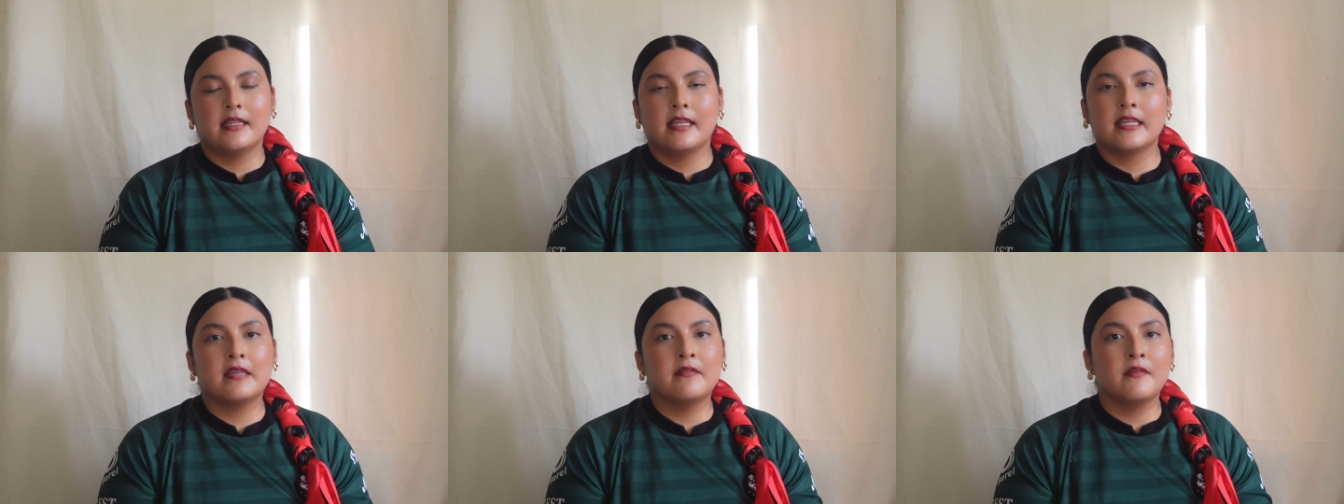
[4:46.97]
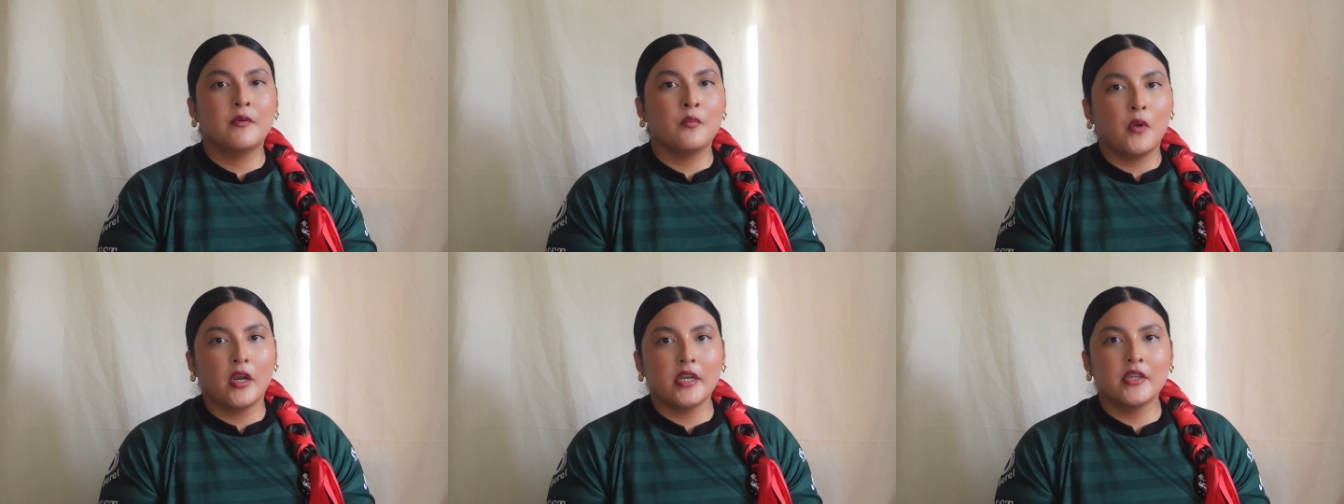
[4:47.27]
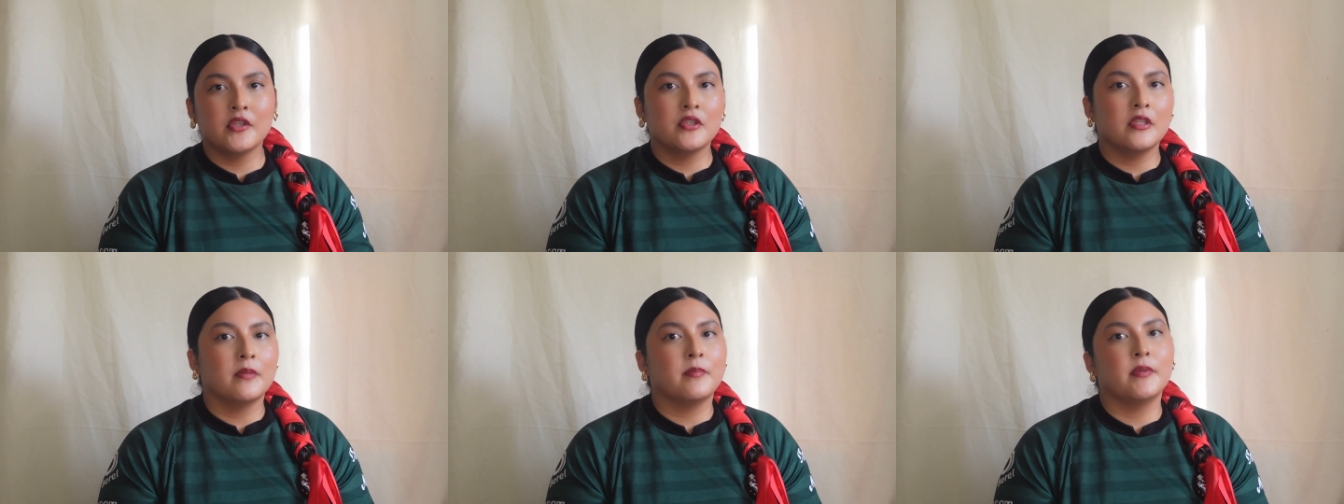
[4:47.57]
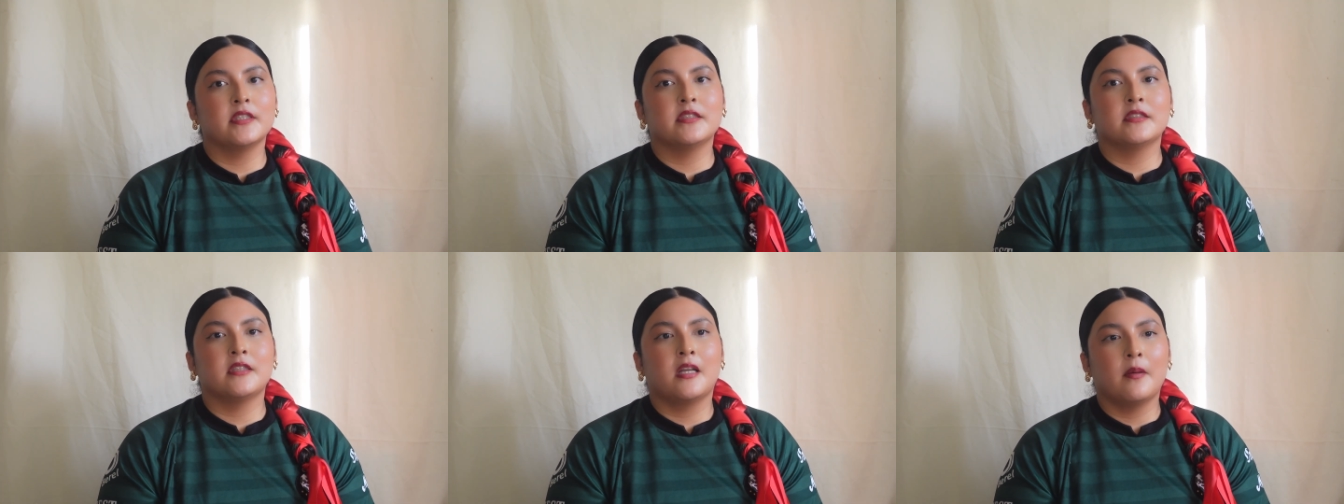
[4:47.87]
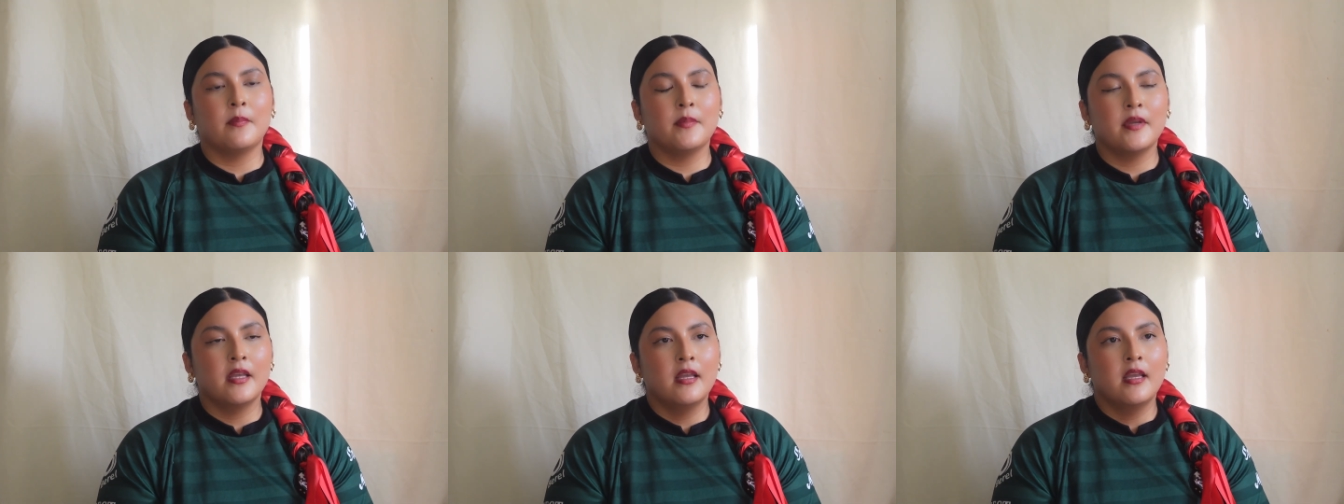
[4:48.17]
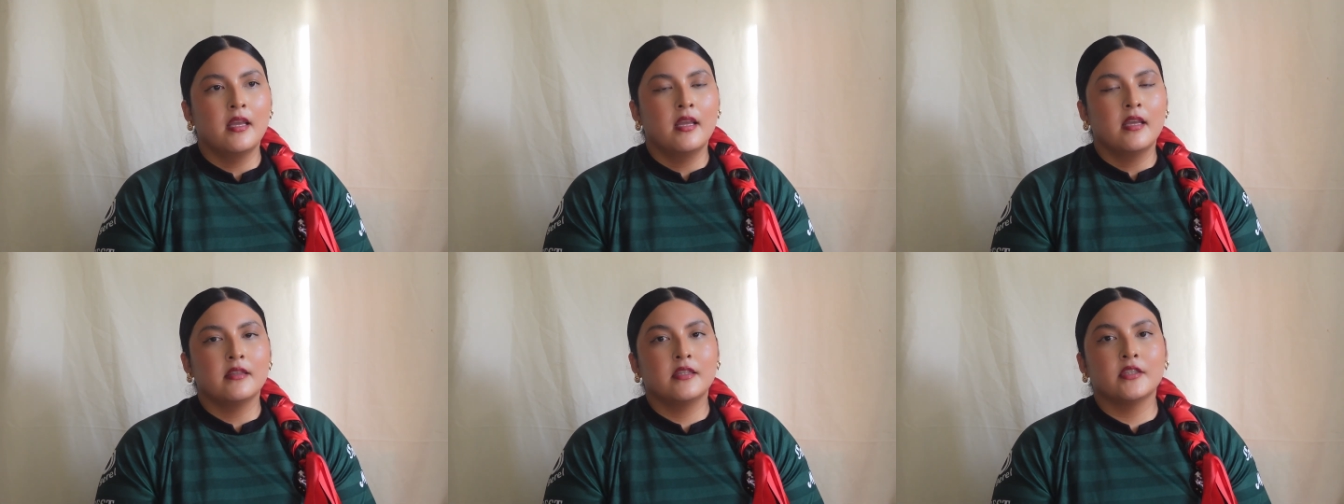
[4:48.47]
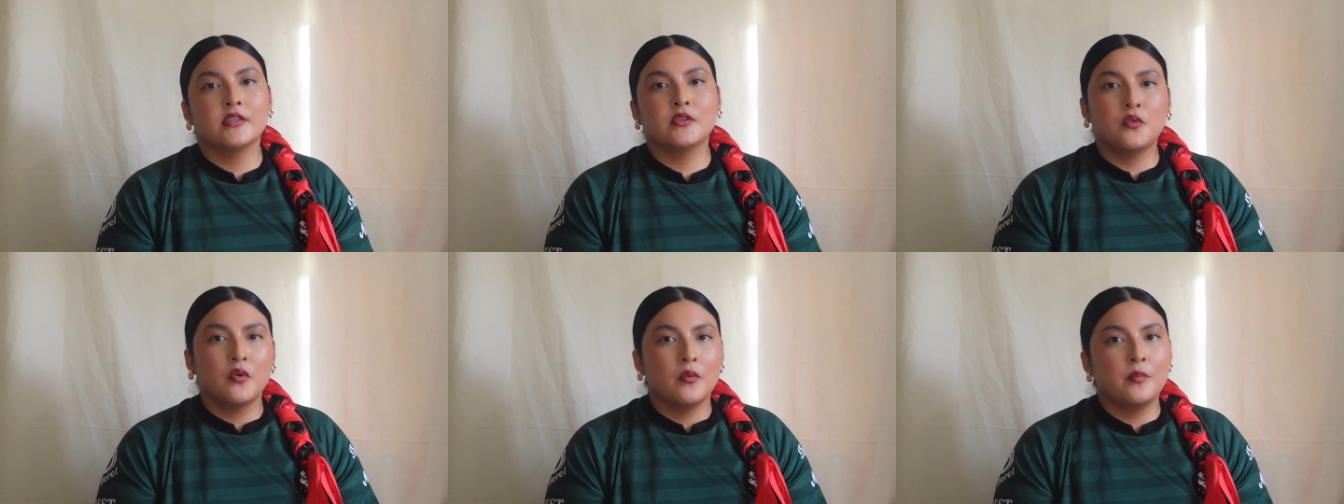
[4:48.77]
Like even walking to the bus stop,
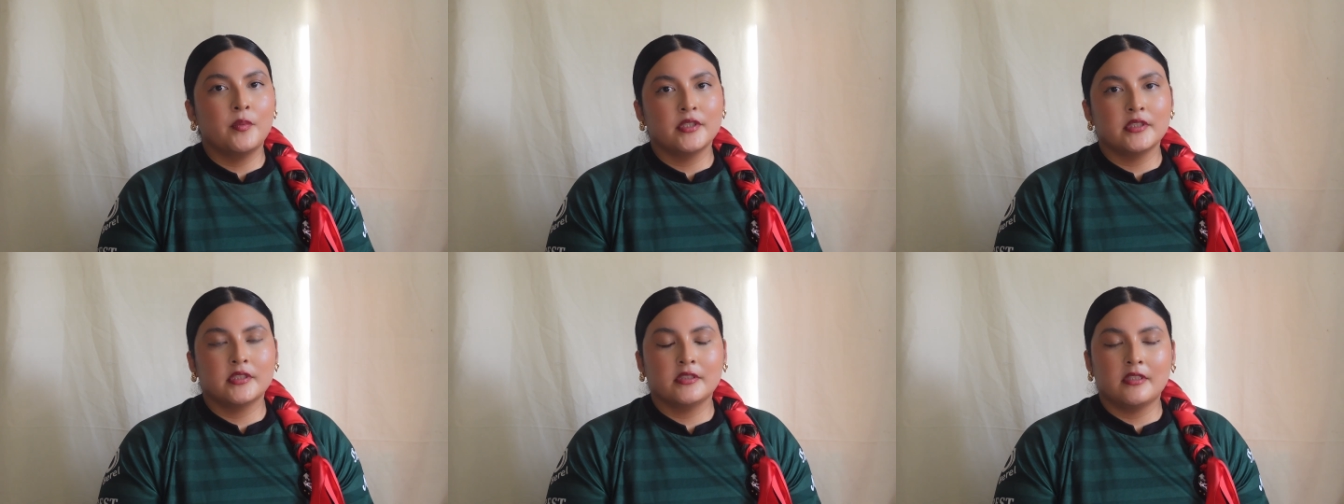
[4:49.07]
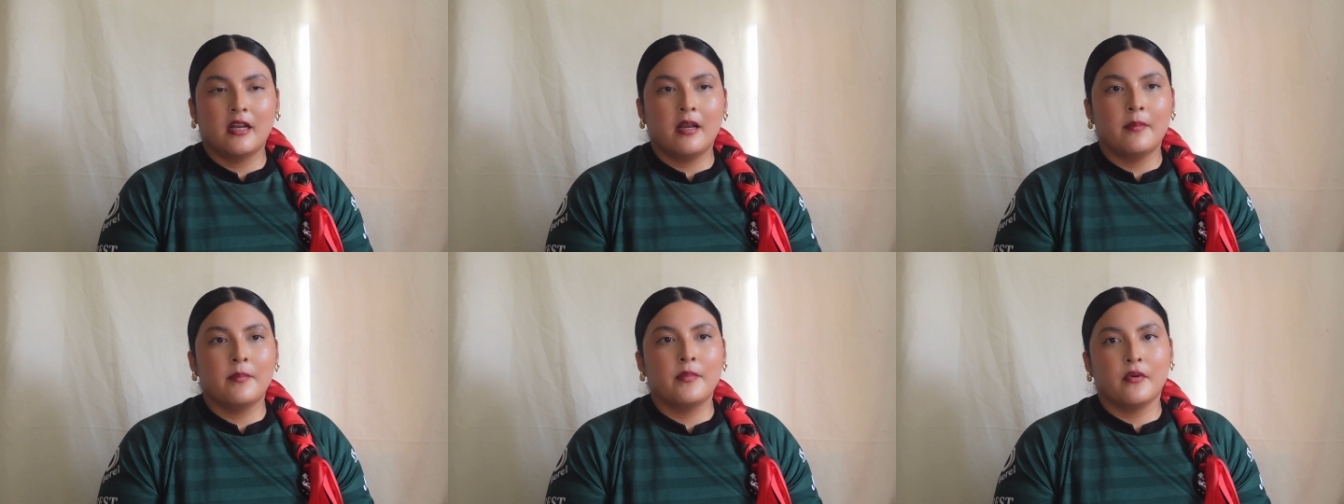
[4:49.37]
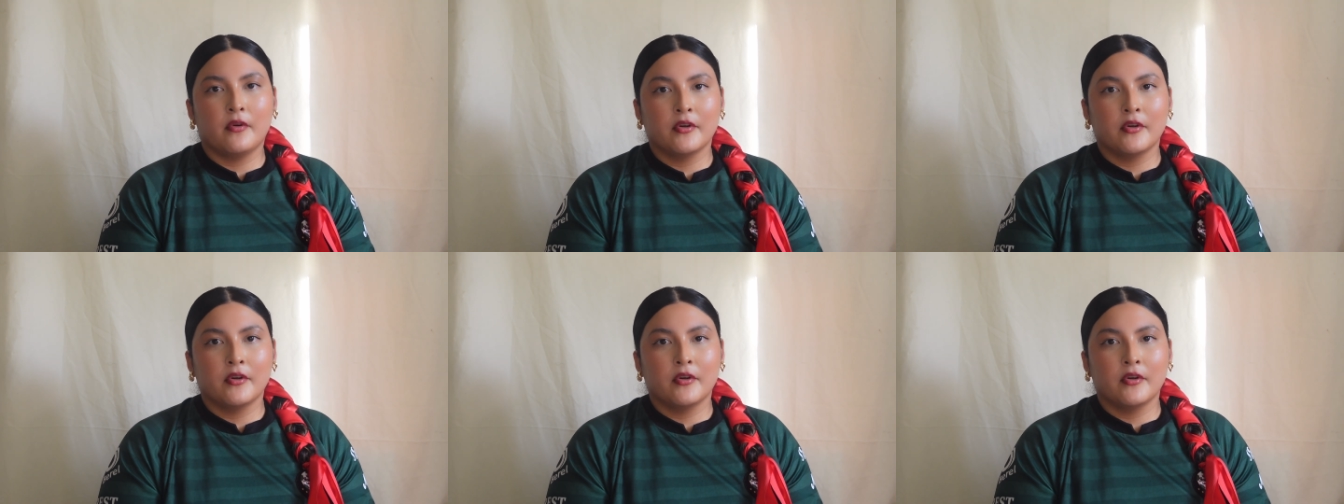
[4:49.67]
the school bus stop,